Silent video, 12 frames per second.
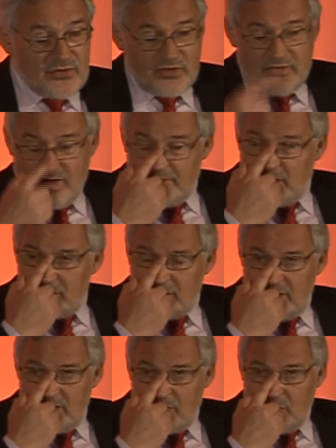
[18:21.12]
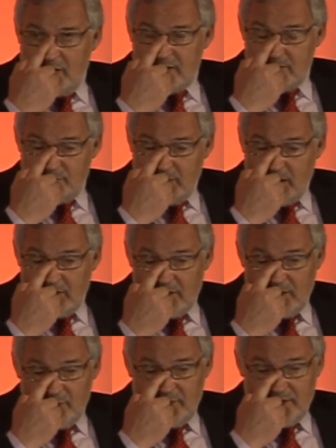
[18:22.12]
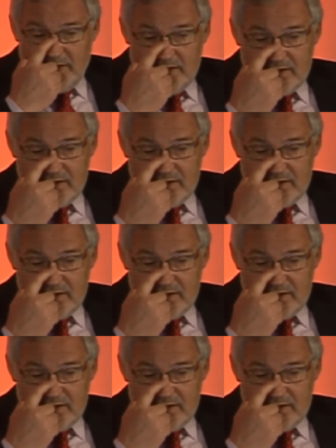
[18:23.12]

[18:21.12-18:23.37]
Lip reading: revolution, quite in parallel with that,